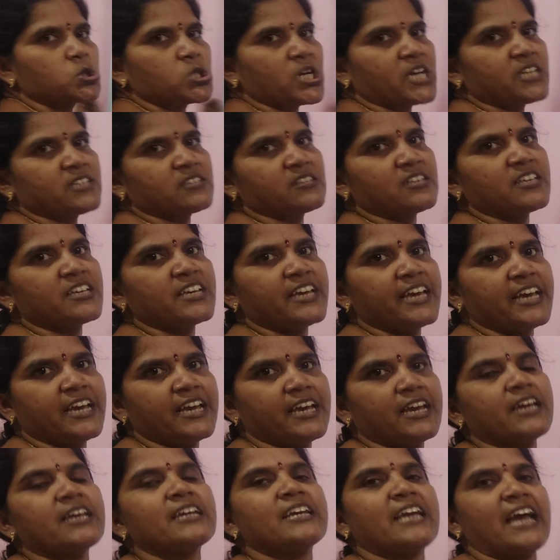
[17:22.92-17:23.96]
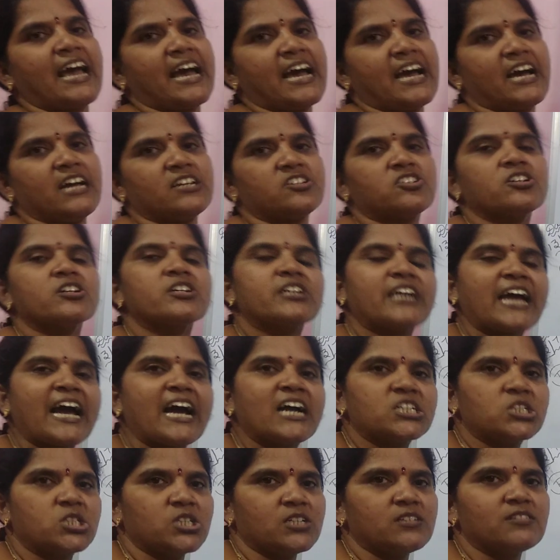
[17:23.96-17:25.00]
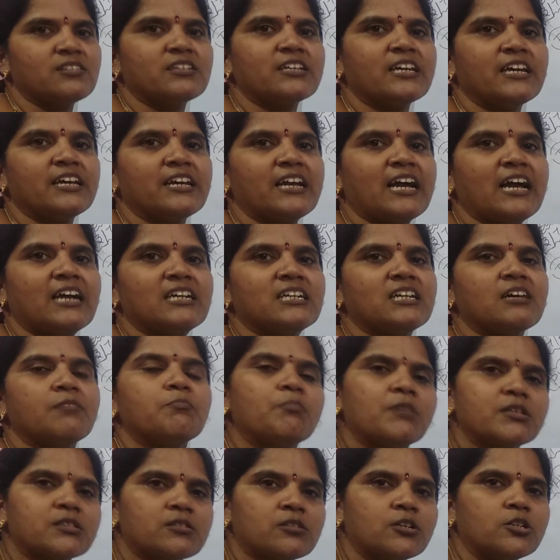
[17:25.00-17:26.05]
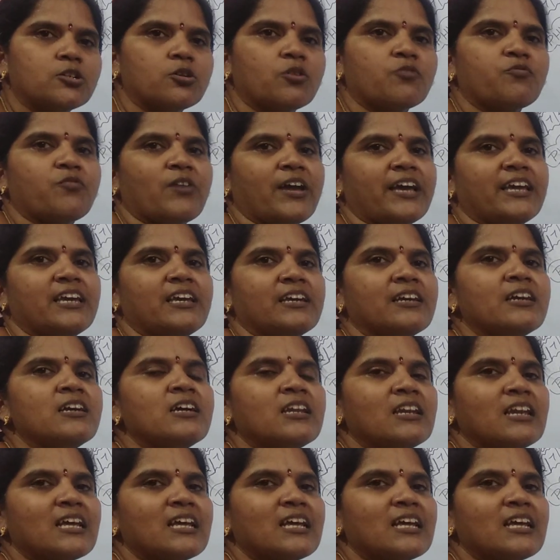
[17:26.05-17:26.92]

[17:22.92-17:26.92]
chasing a cat chasing a rat, mosquito flying.